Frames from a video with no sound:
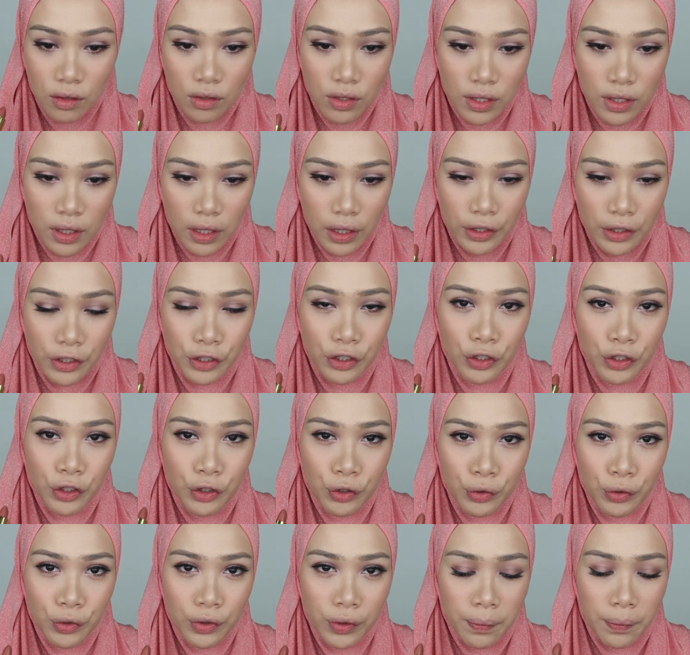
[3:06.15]
looks like
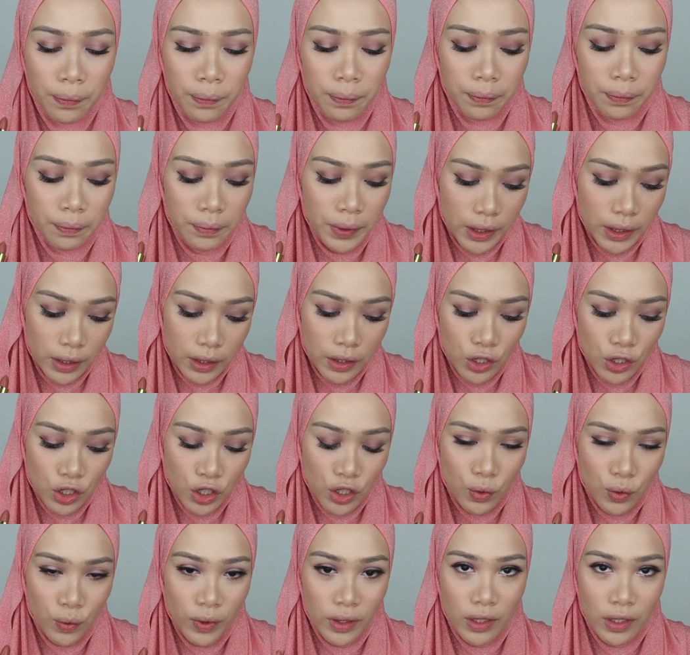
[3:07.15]
nude
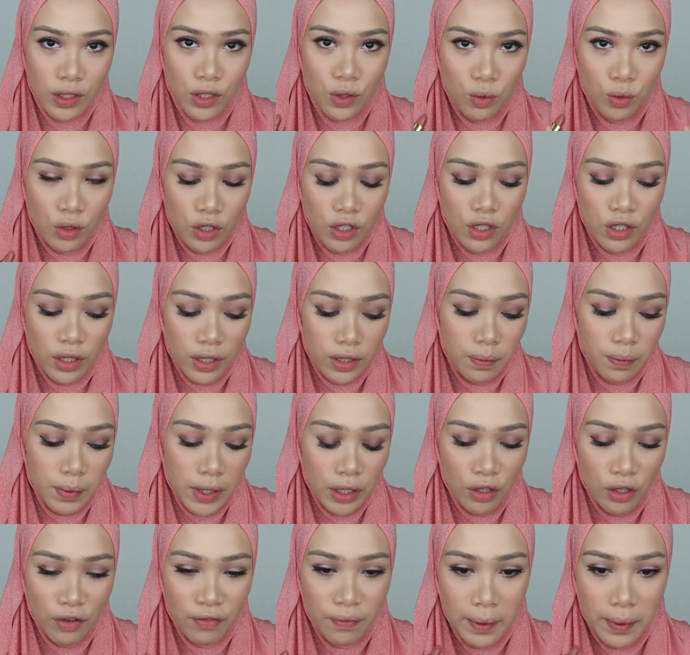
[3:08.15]
peach when I swatch at the
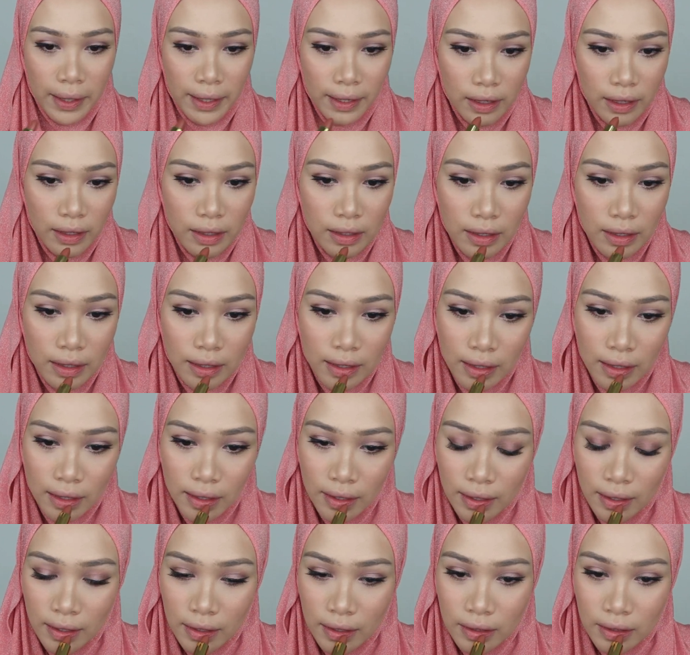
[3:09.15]
back of my hand.
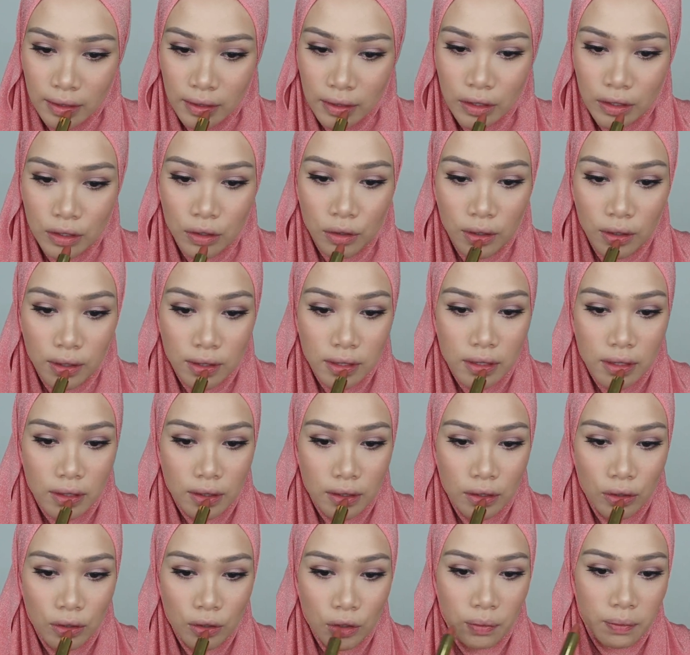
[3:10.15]
So let's
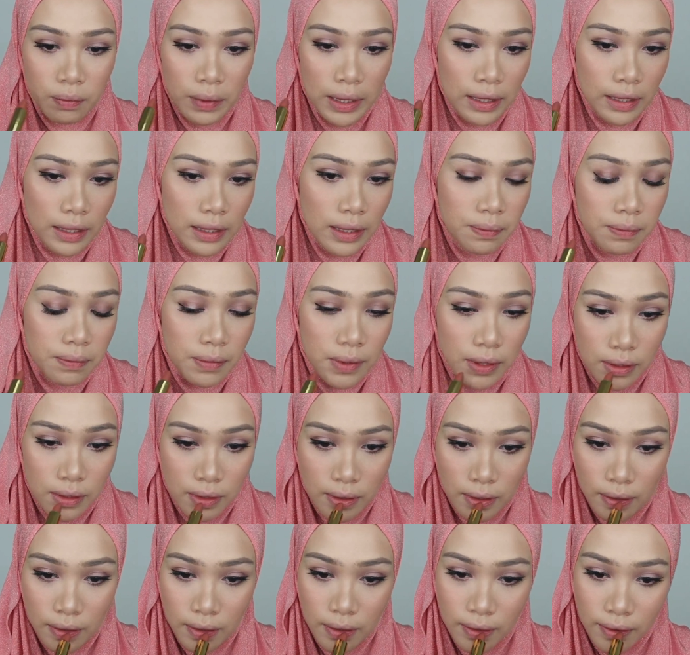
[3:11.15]
see on my
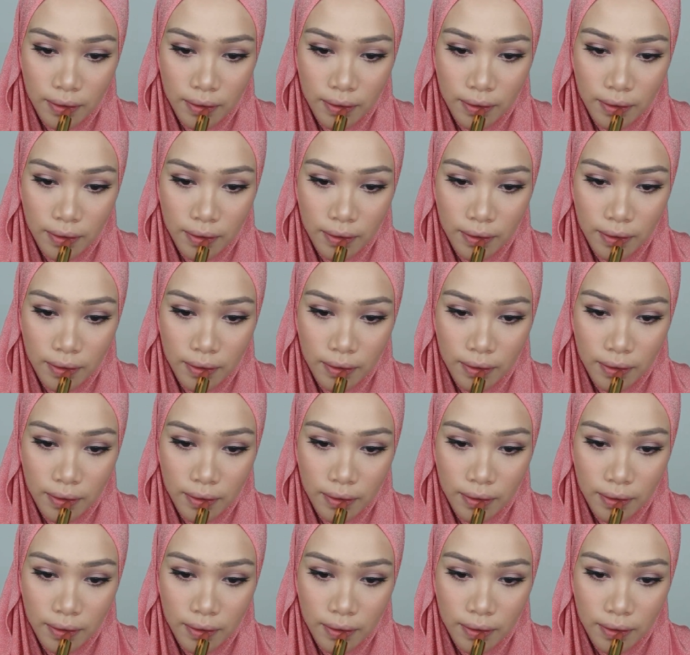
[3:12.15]
lips.